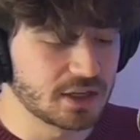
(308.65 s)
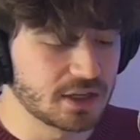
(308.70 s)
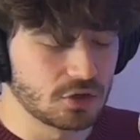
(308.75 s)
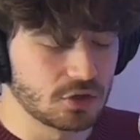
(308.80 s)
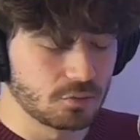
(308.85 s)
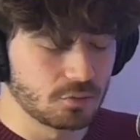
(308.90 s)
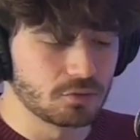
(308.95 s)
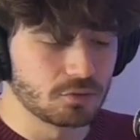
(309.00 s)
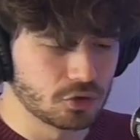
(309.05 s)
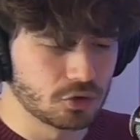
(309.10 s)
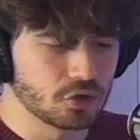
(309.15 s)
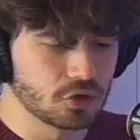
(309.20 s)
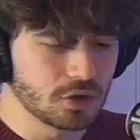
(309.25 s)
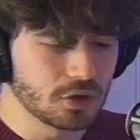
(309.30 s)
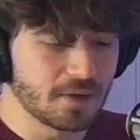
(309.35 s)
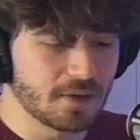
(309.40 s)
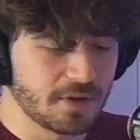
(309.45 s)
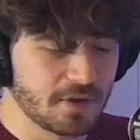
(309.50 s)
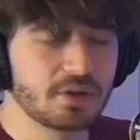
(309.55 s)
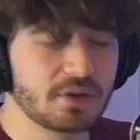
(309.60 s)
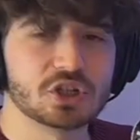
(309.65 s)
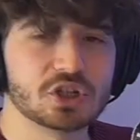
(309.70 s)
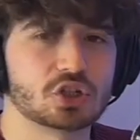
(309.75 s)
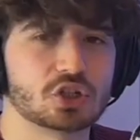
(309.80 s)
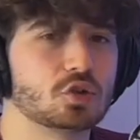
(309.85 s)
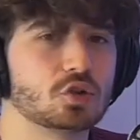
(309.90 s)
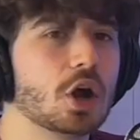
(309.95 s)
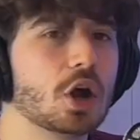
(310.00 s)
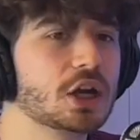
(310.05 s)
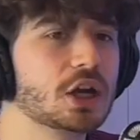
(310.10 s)
You took a very
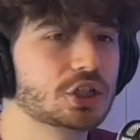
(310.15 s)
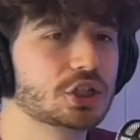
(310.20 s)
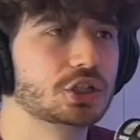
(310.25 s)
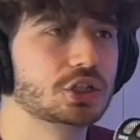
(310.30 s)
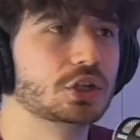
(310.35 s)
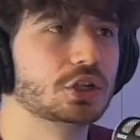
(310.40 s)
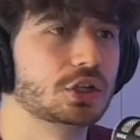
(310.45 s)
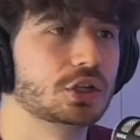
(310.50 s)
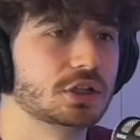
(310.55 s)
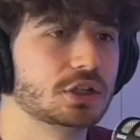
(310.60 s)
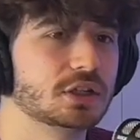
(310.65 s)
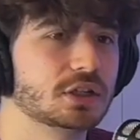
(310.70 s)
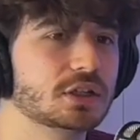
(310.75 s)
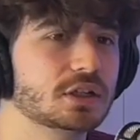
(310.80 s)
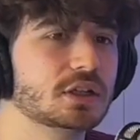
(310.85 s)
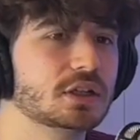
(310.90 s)
structured,